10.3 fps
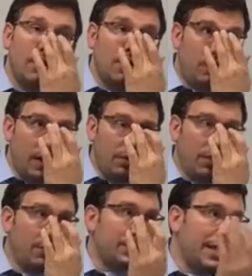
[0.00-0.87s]
right,
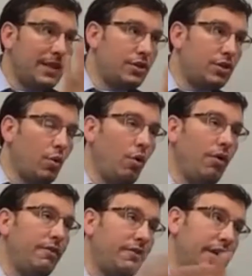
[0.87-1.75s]
when we say that
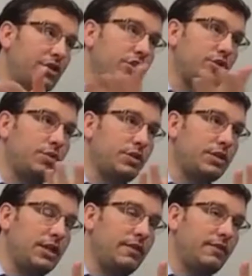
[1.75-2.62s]
all of the nations
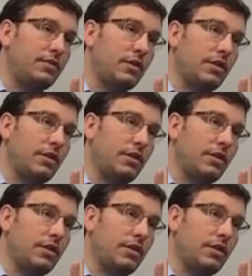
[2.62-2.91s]
received